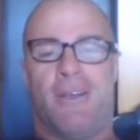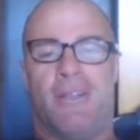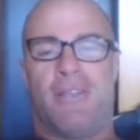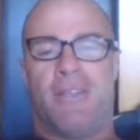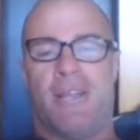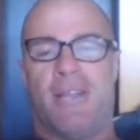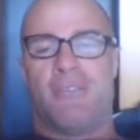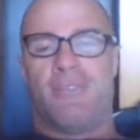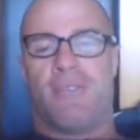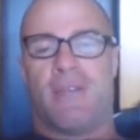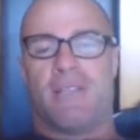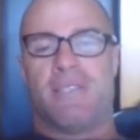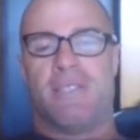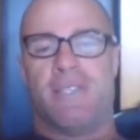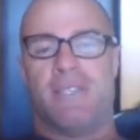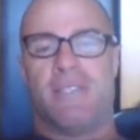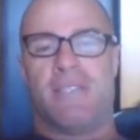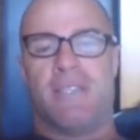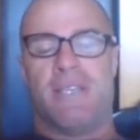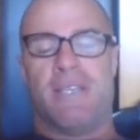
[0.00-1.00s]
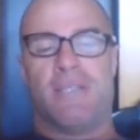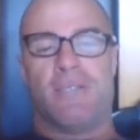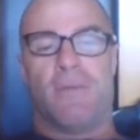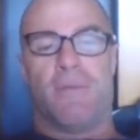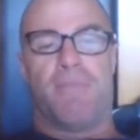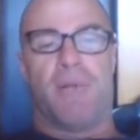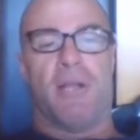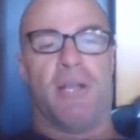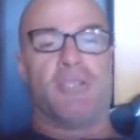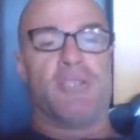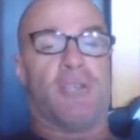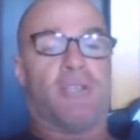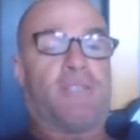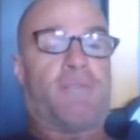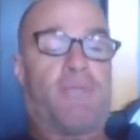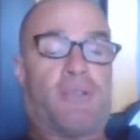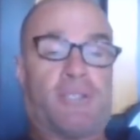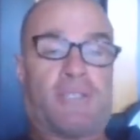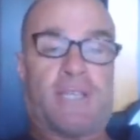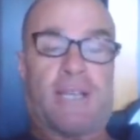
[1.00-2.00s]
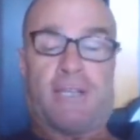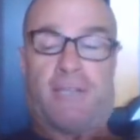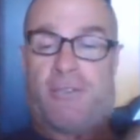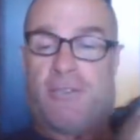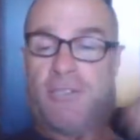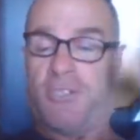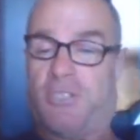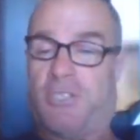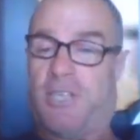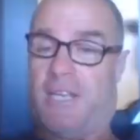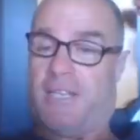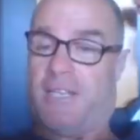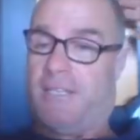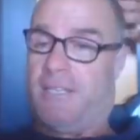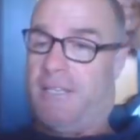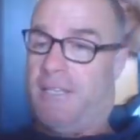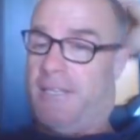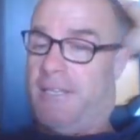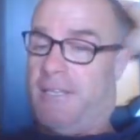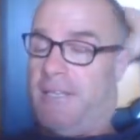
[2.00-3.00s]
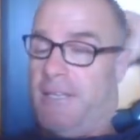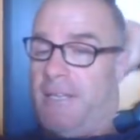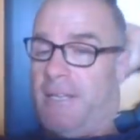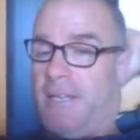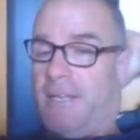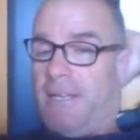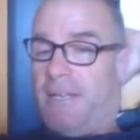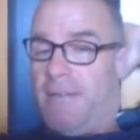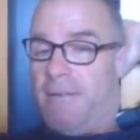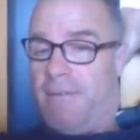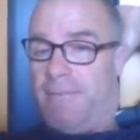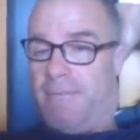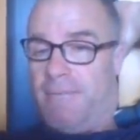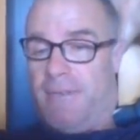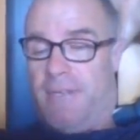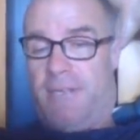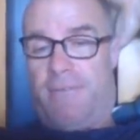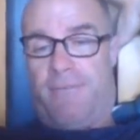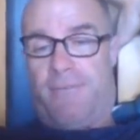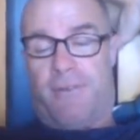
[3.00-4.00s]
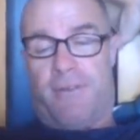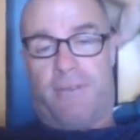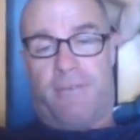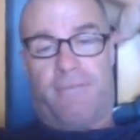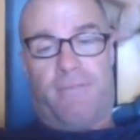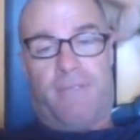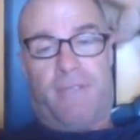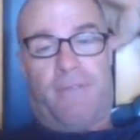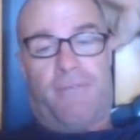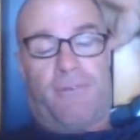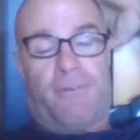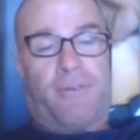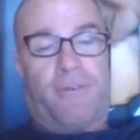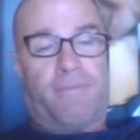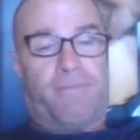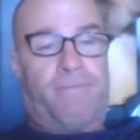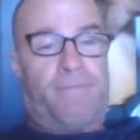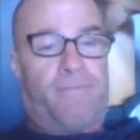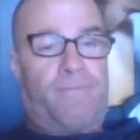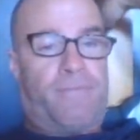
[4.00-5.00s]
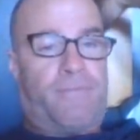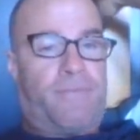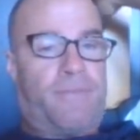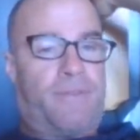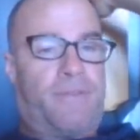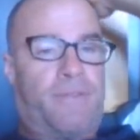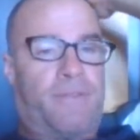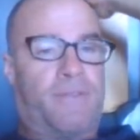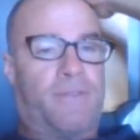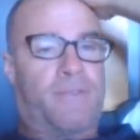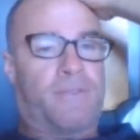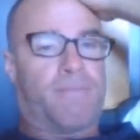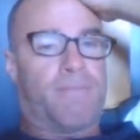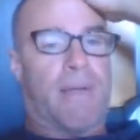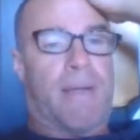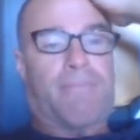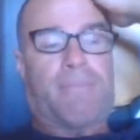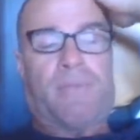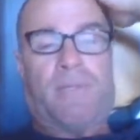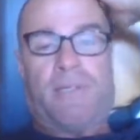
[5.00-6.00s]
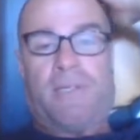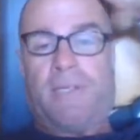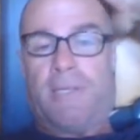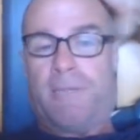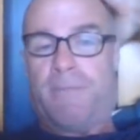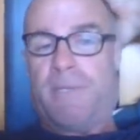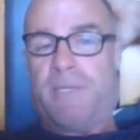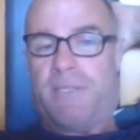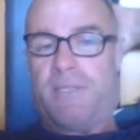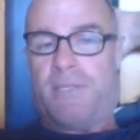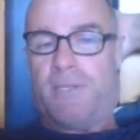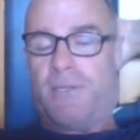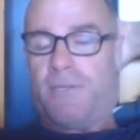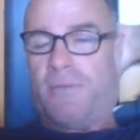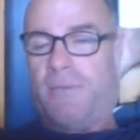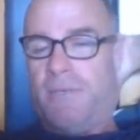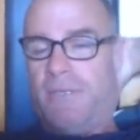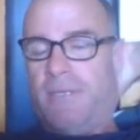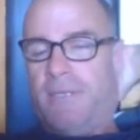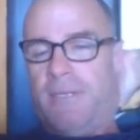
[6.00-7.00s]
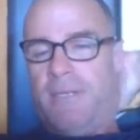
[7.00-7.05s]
I don't trust this thing. So I apologise if I sound like shit, and if I just mumble a little bit too.